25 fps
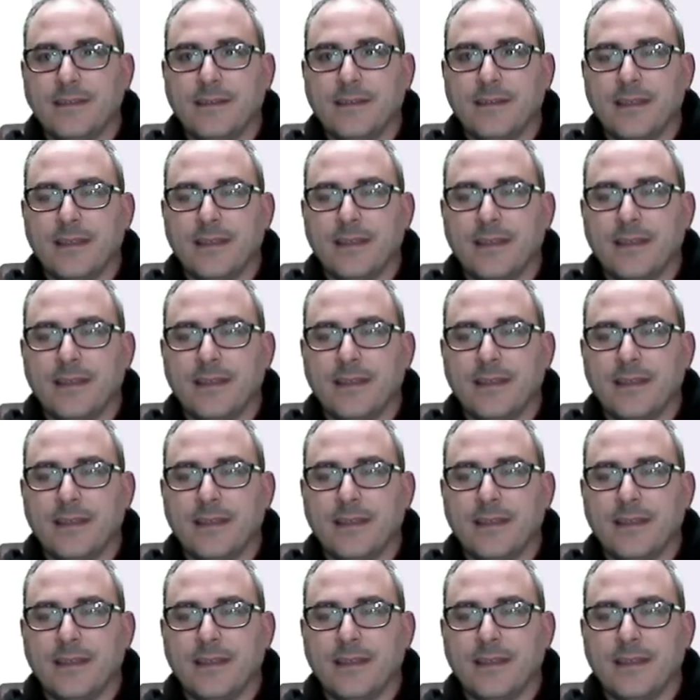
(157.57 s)
again,
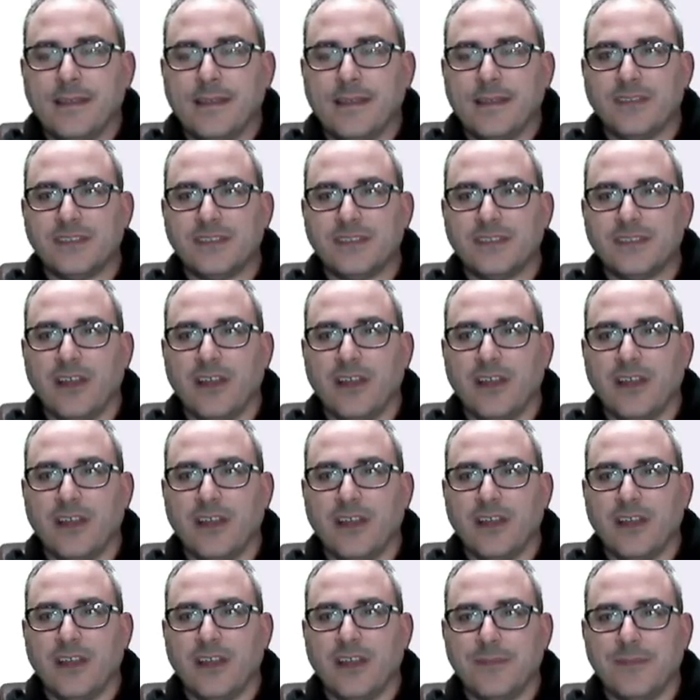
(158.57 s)
things are a little slow
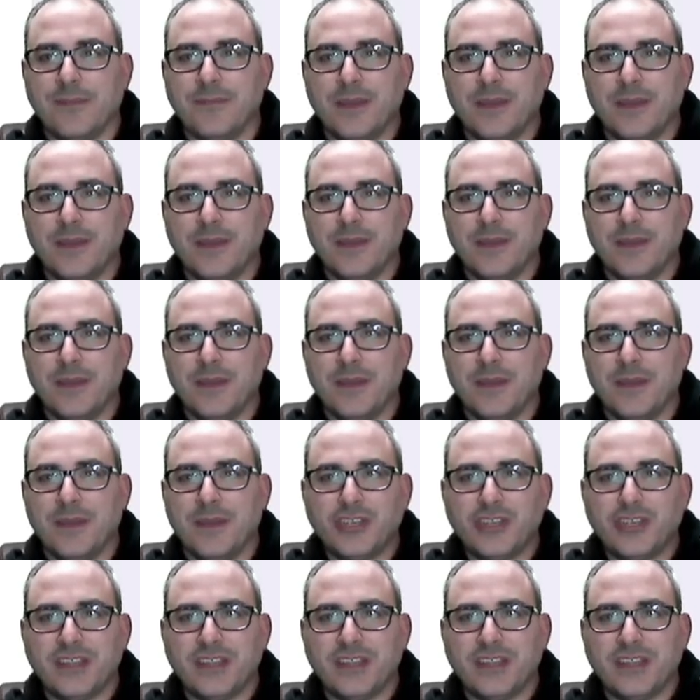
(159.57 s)
because I'm
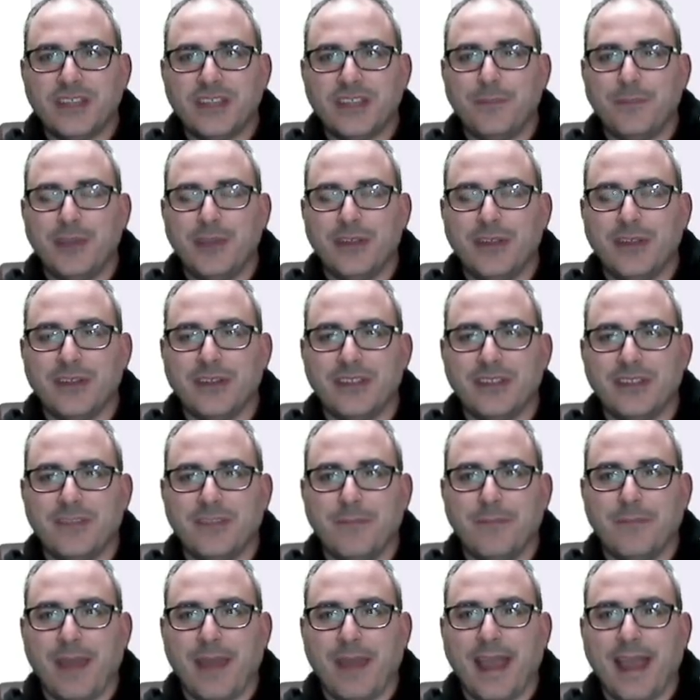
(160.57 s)
pushing this computer to the
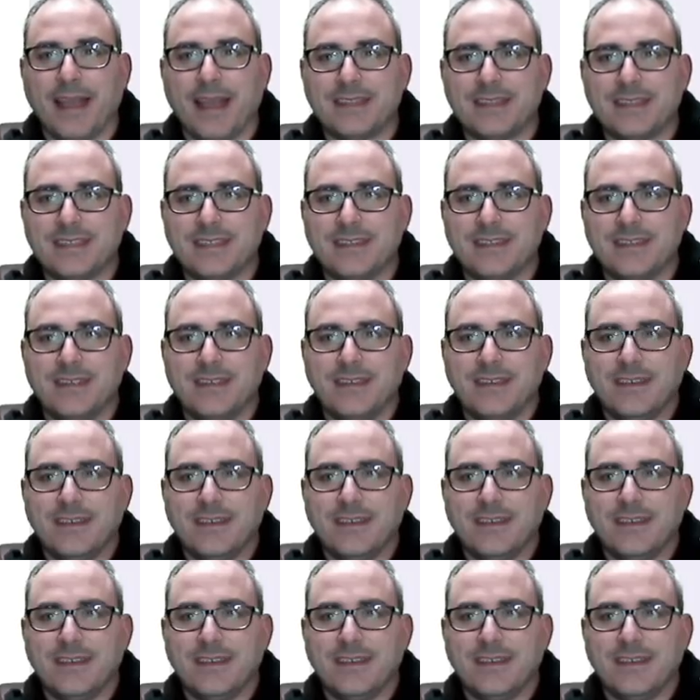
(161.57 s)
max
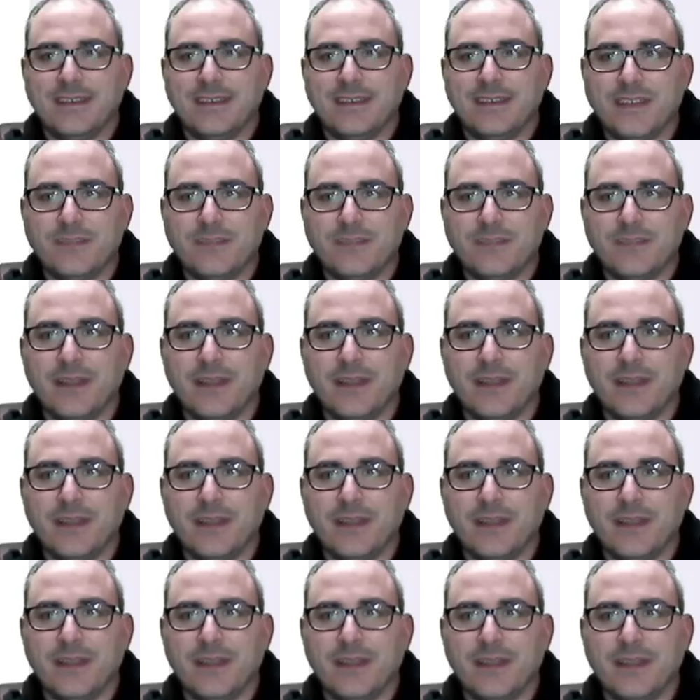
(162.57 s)
of its
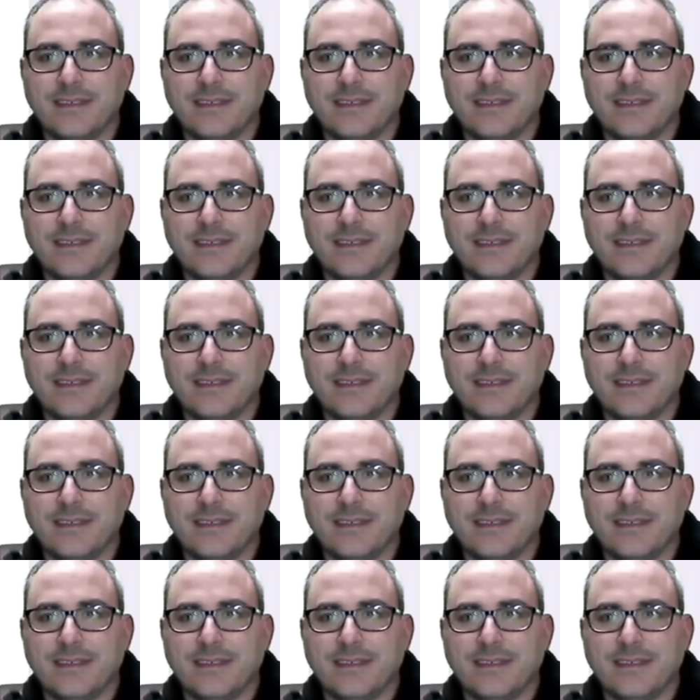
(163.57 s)
abilities.